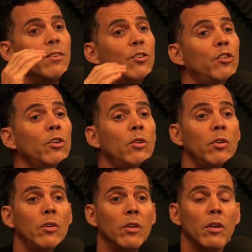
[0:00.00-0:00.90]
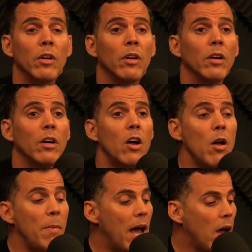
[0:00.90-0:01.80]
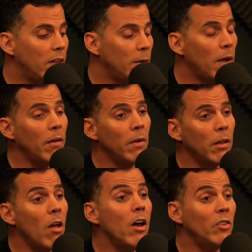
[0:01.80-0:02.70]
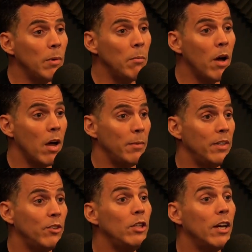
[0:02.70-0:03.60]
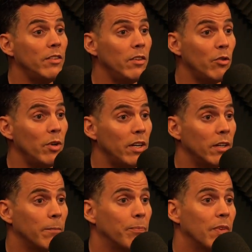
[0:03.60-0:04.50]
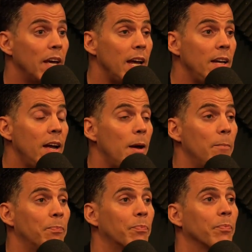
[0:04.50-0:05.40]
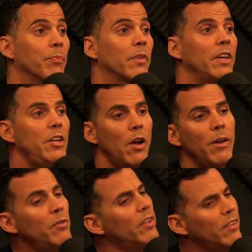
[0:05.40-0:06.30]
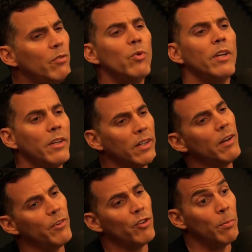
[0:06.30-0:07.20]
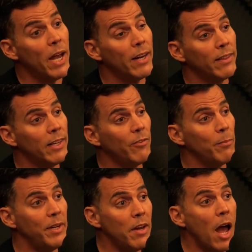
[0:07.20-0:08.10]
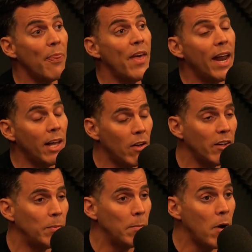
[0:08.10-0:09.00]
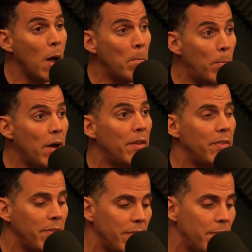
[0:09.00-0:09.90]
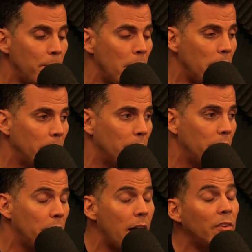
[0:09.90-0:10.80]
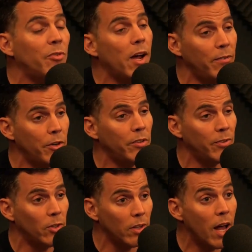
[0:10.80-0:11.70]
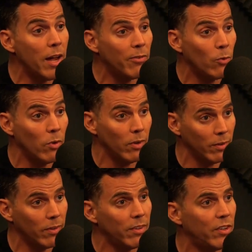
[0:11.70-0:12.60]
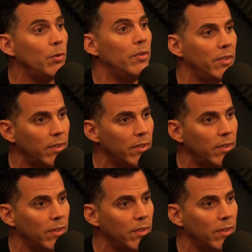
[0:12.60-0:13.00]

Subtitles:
dude come out. Like I lost my mom in 2003, and you know, it was like really kind of a traumatic thing for me. Not that I lost my mom, but the last 5 years of her life, where she